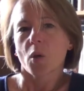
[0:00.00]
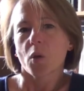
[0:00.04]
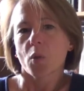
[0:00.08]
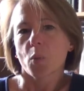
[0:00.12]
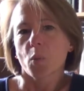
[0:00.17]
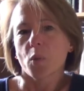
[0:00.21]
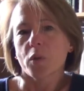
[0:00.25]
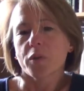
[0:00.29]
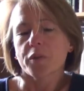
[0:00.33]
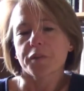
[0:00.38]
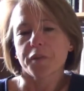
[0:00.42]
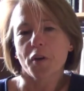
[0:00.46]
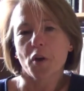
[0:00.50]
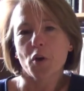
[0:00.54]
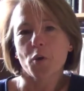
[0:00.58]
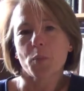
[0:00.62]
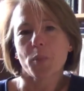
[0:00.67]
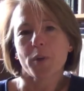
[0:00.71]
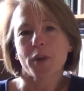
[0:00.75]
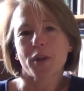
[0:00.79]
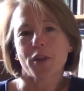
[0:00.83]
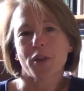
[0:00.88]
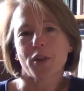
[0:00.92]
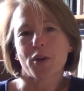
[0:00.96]
With
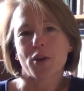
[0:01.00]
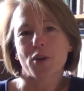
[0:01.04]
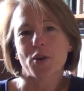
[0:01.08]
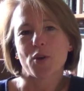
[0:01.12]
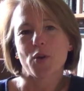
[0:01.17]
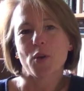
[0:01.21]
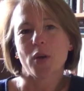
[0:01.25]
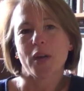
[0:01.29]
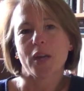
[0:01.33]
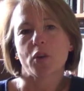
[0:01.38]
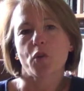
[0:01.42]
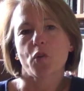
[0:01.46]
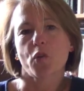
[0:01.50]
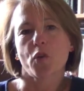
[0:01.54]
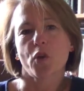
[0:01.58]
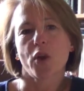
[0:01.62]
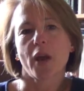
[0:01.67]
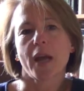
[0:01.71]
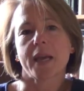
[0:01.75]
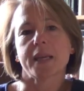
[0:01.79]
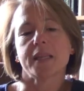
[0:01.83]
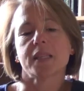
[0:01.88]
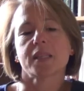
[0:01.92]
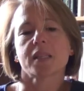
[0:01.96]
phobia though, it
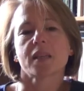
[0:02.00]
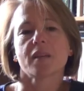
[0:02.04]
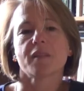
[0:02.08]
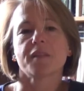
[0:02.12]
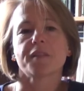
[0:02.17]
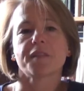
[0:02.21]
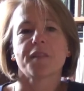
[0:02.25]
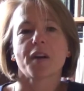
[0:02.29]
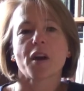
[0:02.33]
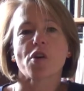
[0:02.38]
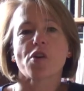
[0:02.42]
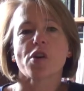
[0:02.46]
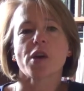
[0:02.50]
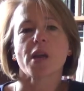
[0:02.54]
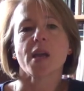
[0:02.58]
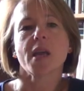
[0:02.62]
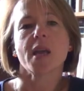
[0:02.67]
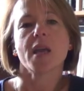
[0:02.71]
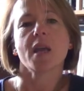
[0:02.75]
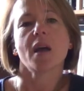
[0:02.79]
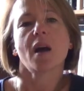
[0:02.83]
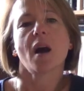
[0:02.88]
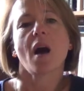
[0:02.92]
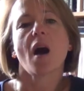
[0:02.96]
creates a
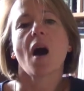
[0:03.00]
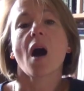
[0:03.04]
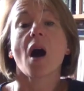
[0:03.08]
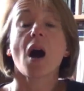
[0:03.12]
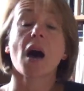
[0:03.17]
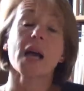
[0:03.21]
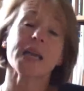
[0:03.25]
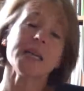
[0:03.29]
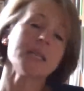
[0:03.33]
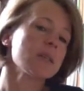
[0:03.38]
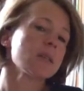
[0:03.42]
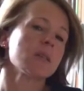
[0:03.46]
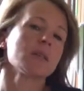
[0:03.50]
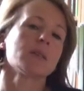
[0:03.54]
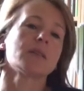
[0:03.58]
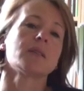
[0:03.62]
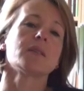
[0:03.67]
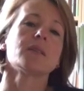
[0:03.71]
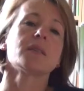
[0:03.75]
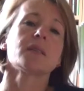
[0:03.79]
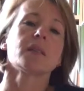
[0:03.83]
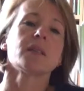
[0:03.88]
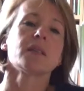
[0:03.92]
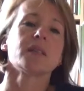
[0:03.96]
very
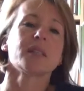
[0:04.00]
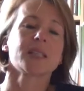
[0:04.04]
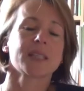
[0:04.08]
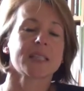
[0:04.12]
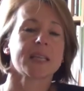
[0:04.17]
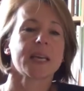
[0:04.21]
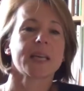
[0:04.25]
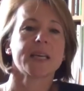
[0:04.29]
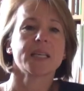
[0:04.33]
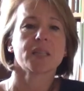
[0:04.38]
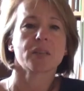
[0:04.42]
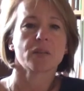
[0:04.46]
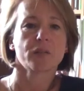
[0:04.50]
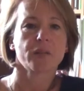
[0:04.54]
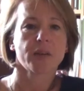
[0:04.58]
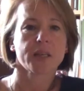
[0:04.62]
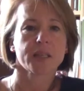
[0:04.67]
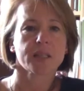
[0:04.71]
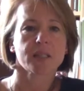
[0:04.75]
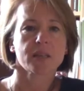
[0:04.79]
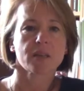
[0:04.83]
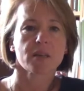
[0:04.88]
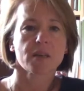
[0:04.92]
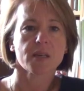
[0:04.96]
heightened state of
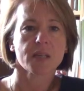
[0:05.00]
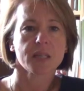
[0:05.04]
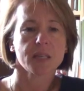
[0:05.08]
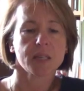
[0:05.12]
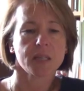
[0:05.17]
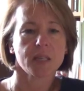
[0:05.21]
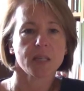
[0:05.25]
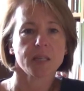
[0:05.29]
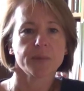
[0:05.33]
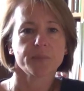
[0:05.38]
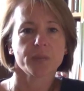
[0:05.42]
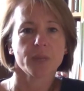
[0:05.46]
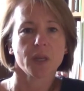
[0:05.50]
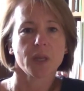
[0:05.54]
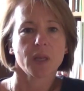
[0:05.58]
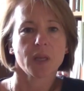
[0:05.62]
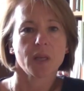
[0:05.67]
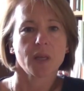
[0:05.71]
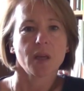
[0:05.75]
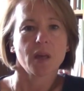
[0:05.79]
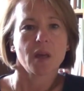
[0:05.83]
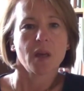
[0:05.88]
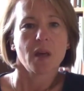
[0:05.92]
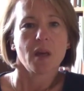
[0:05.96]
anxiety.
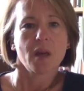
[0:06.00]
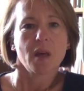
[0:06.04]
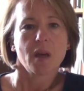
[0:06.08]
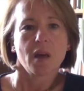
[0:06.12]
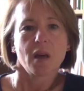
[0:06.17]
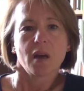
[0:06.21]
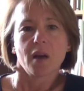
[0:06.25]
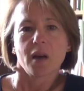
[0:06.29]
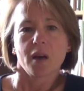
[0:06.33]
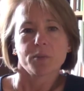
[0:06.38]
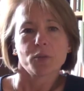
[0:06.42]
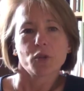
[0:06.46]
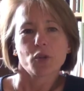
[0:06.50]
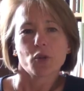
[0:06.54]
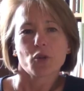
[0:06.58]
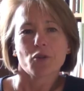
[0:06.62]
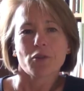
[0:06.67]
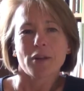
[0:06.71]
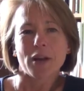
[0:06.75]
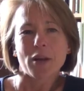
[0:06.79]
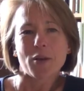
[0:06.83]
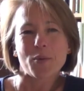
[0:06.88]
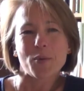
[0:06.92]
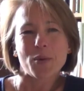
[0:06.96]
I'm
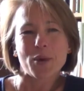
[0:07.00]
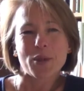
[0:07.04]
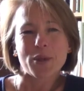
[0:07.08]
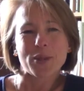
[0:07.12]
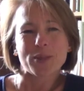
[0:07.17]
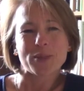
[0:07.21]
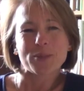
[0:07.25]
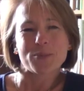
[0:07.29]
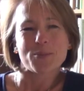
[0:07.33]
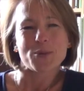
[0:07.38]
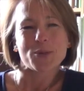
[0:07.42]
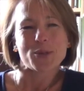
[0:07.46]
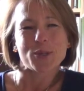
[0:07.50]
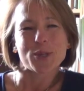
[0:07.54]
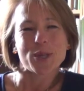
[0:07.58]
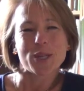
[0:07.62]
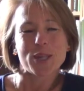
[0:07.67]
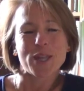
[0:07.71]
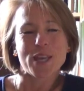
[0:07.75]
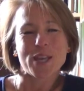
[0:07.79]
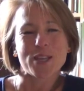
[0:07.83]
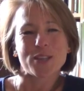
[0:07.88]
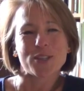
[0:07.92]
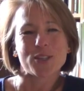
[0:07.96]
sure anyone watching
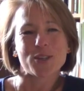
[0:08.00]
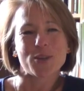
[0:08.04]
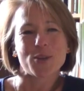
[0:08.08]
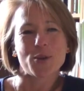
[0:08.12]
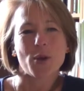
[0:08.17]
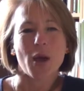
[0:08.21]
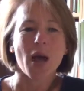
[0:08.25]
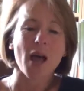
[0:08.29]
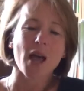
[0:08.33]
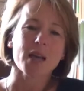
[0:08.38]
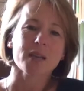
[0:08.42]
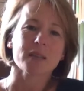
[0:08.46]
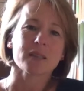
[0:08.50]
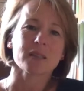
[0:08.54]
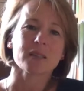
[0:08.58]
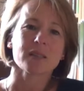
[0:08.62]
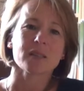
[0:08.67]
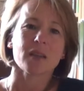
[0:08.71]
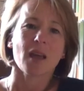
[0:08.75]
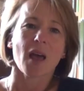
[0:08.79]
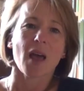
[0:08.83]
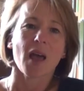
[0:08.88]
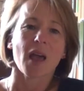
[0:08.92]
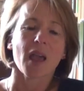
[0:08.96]
this who
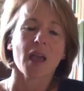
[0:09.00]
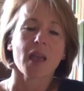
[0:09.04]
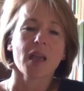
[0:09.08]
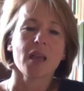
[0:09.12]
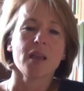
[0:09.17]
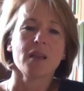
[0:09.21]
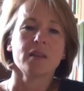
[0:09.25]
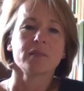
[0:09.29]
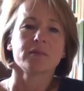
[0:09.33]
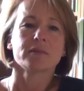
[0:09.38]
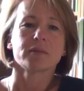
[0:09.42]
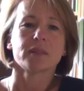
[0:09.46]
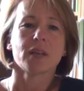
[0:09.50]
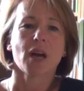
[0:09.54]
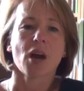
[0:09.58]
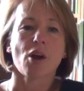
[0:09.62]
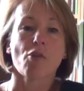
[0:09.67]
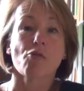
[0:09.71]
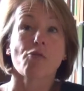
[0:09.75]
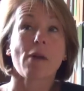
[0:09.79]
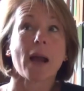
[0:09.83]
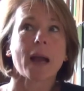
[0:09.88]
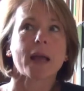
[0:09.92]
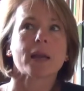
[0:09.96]
has a
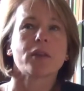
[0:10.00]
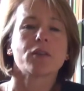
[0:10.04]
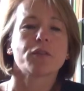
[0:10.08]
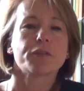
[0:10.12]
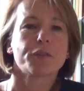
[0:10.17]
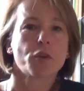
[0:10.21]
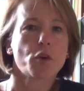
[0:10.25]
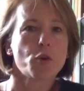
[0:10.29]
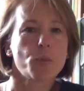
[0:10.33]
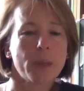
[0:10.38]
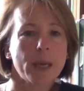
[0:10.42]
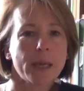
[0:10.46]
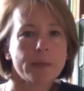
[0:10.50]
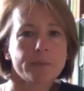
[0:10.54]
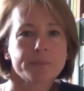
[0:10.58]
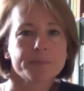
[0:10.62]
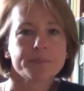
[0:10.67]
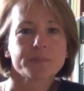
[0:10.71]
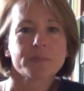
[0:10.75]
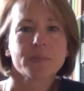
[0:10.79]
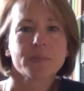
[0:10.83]
arachnophobia,